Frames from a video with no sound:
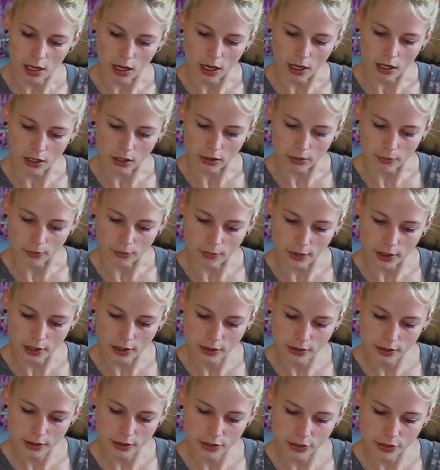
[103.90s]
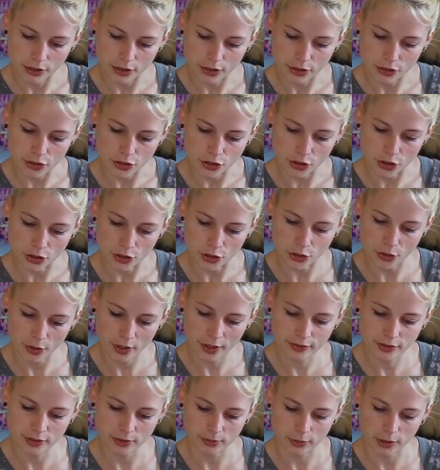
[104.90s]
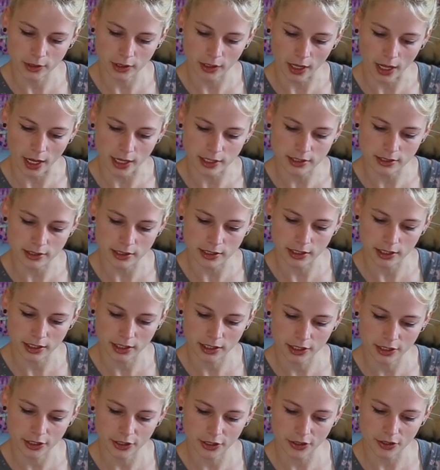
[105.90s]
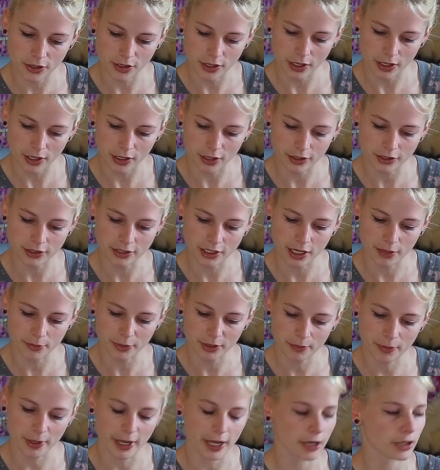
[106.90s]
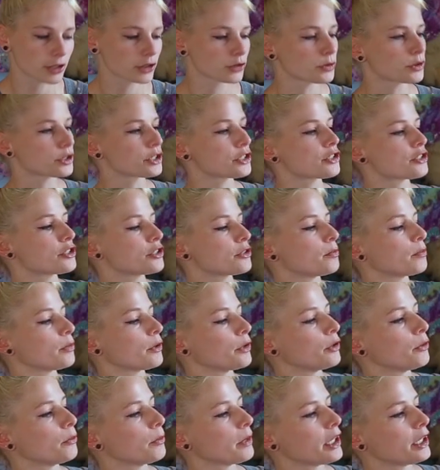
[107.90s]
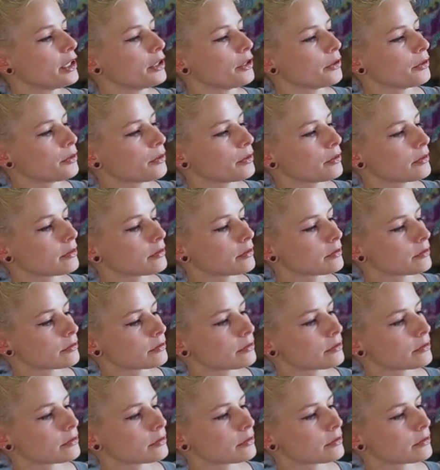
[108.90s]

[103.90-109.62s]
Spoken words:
So you do have some classic atomic patterns, which is your blue menu.